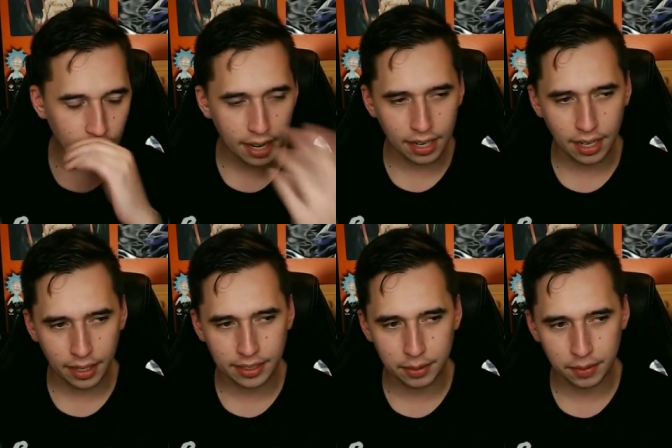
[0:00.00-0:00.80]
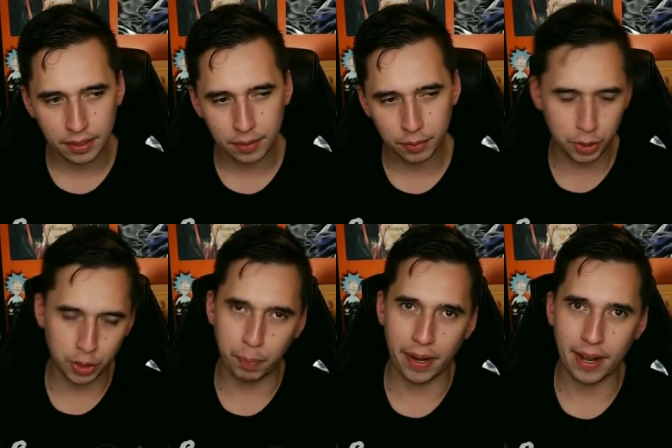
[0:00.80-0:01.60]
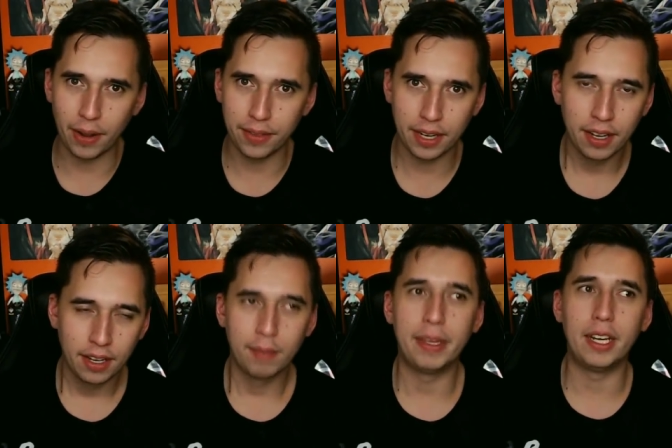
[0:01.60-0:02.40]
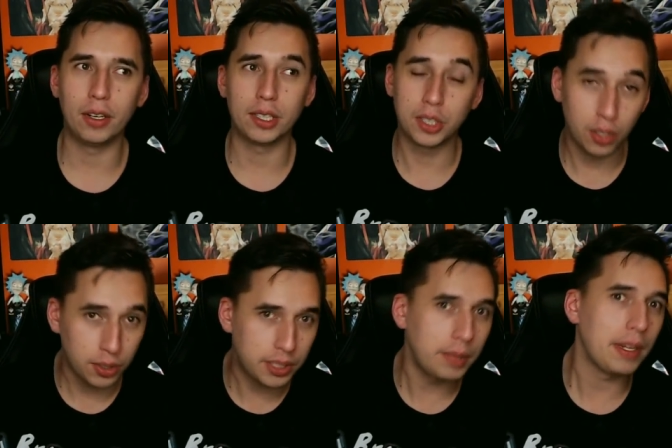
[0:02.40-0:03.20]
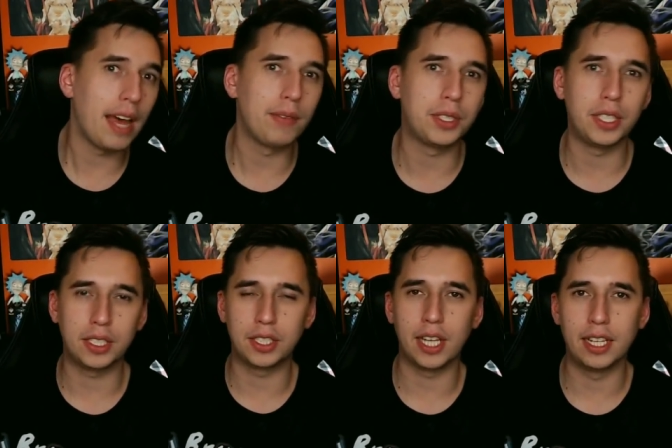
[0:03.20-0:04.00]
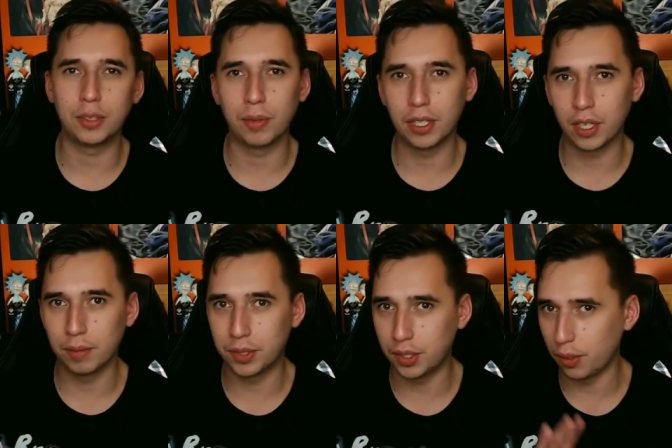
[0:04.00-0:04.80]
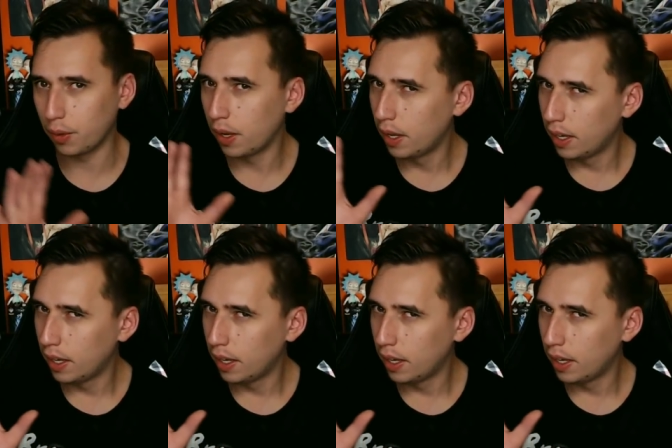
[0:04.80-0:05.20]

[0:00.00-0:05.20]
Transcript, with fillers: And I like to just point out that Meliodas does seem to have a sixth sense when it comes to